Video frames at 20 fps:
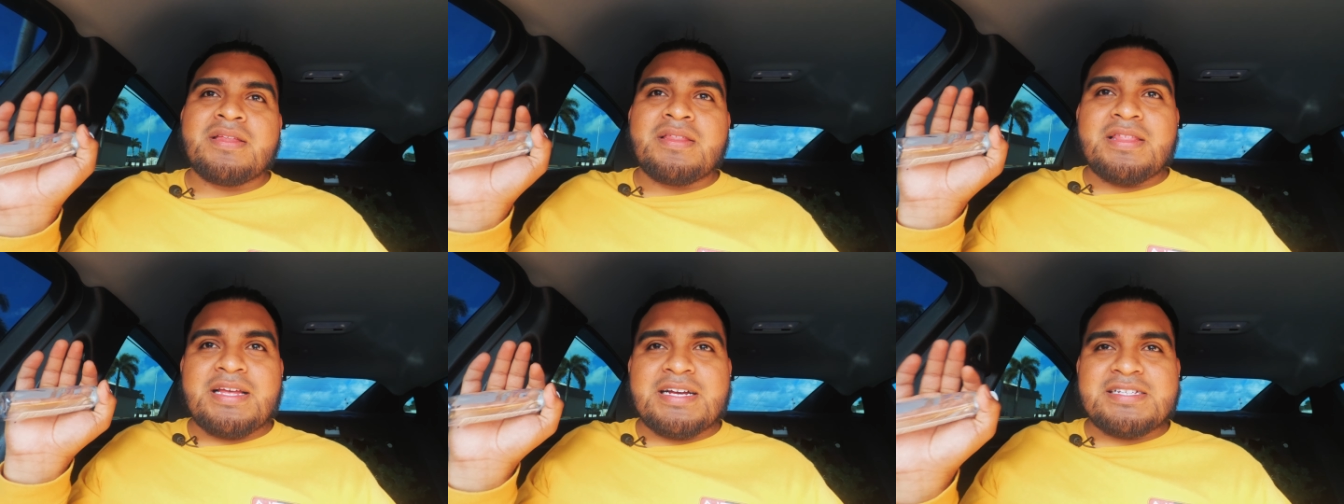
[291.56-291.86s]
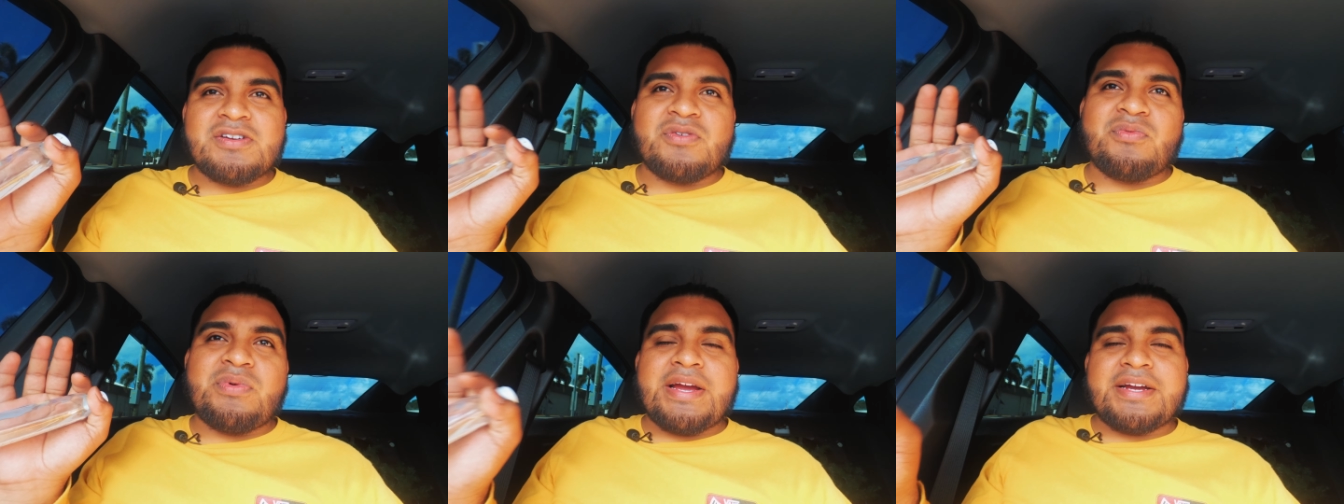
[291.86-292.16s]

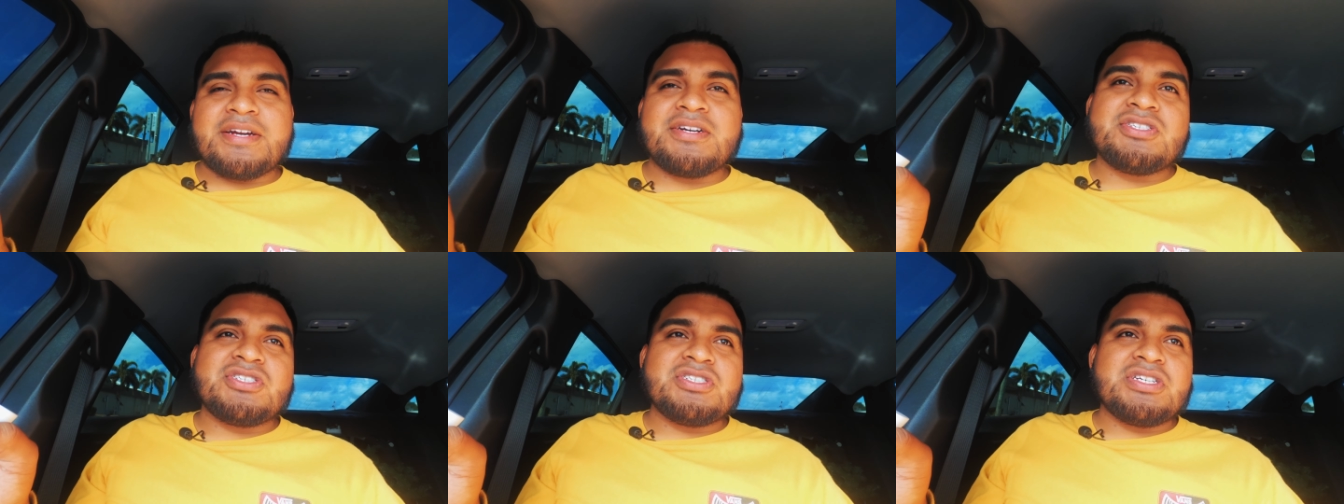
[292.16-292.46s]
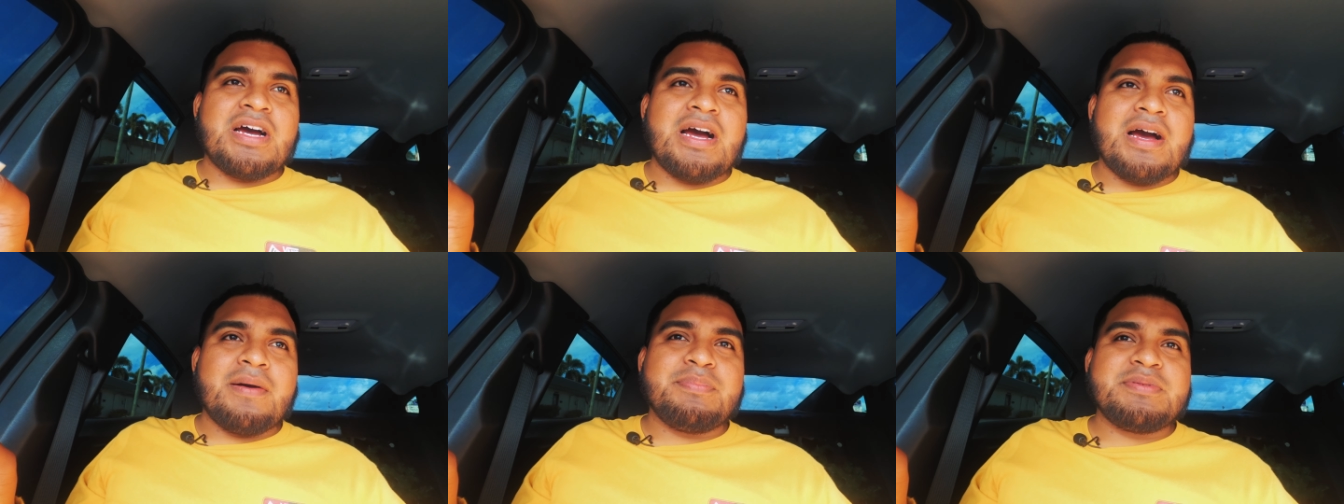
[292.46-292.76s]
That's a record
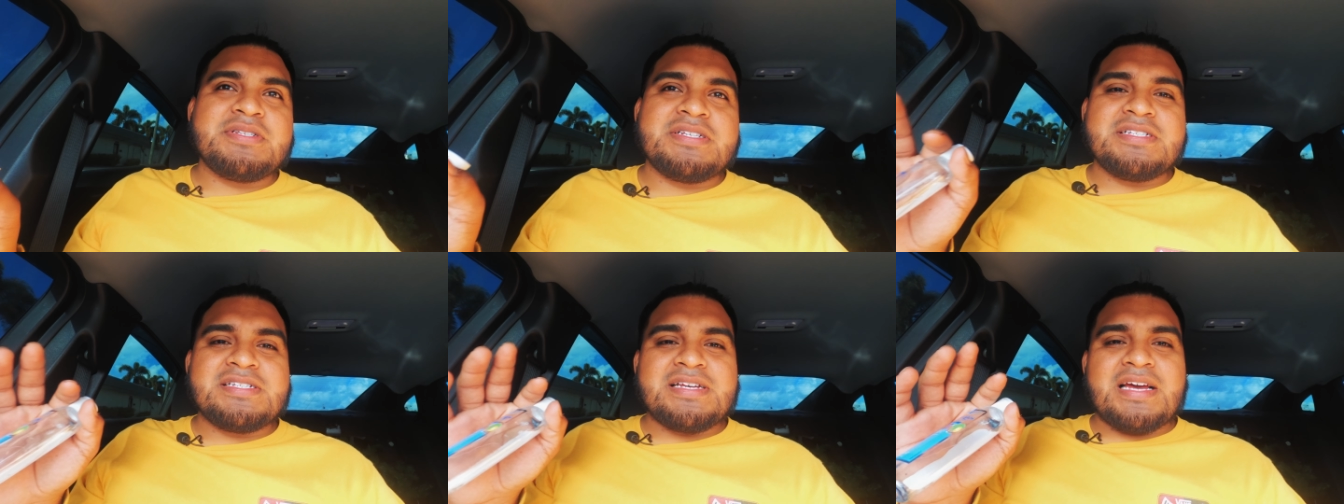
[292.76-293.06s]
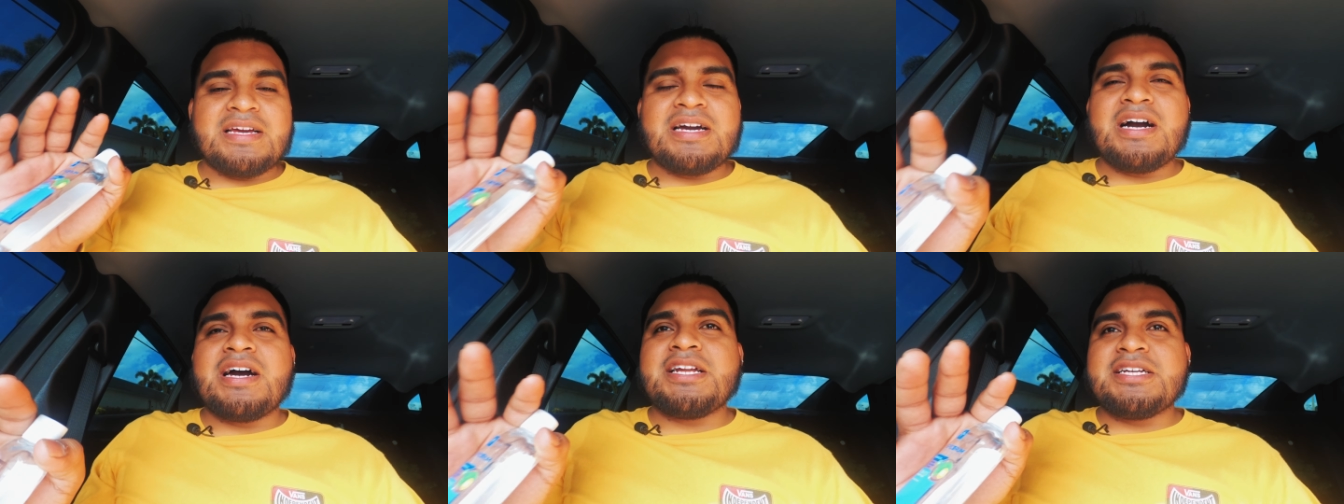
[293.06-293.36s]
shop since I
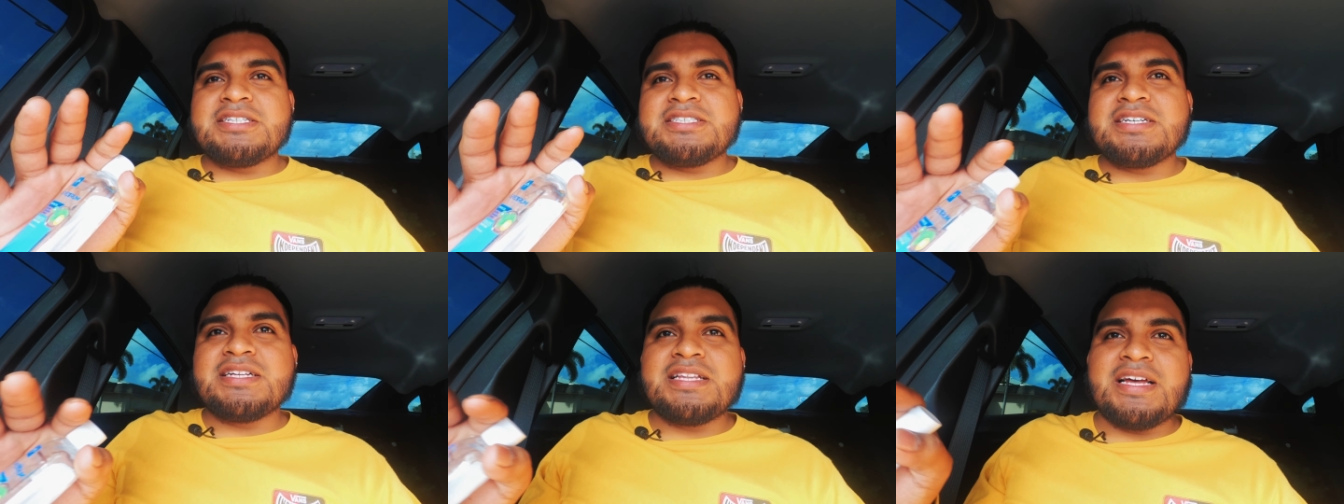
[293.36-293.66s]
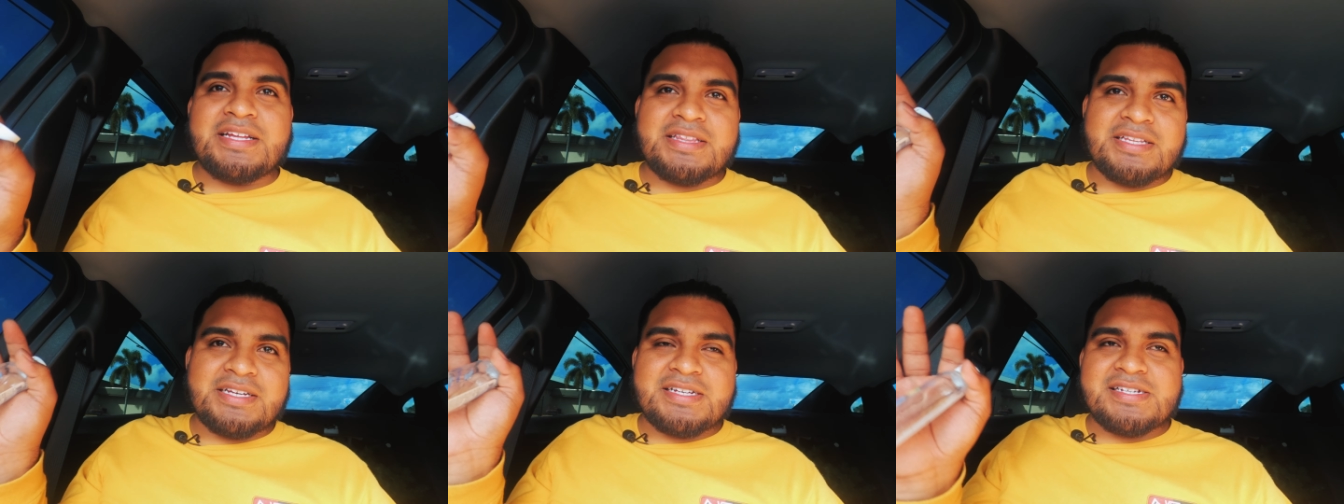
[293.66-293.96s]
got into
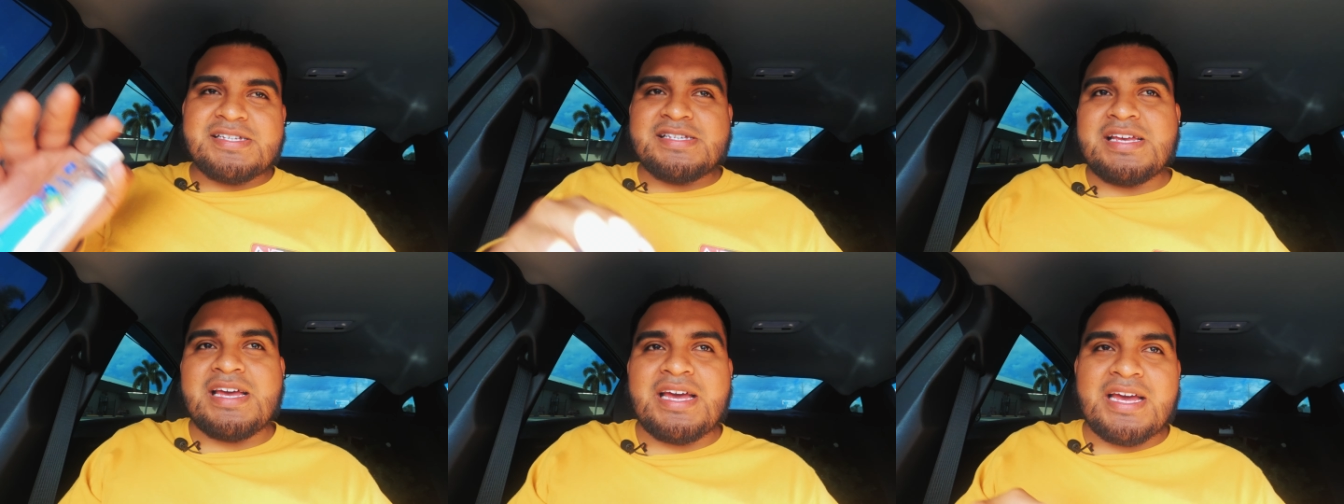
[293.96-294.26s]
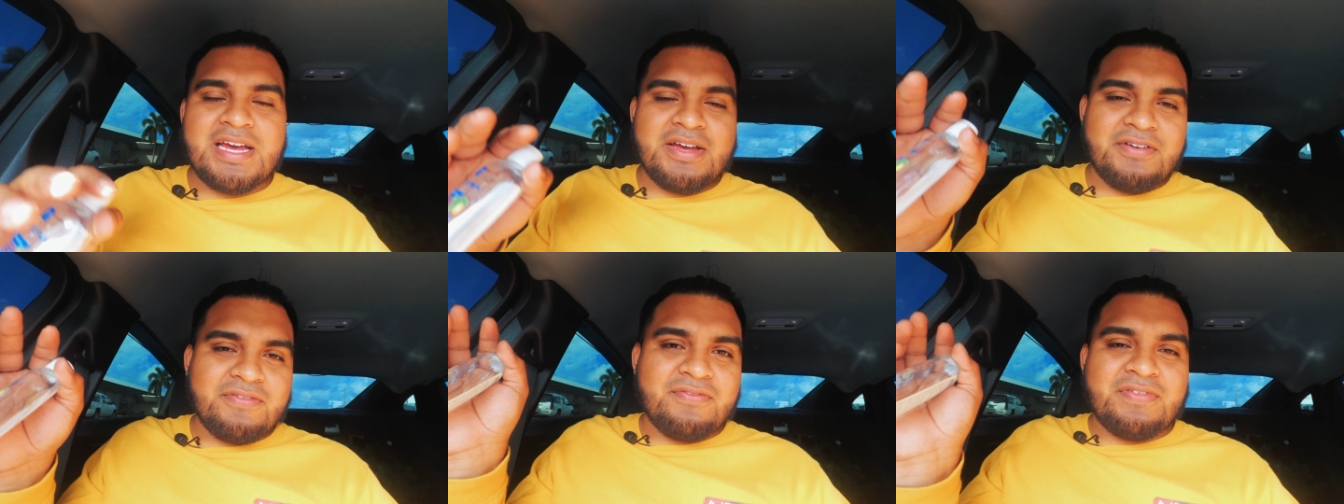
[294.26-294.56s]
like the cassette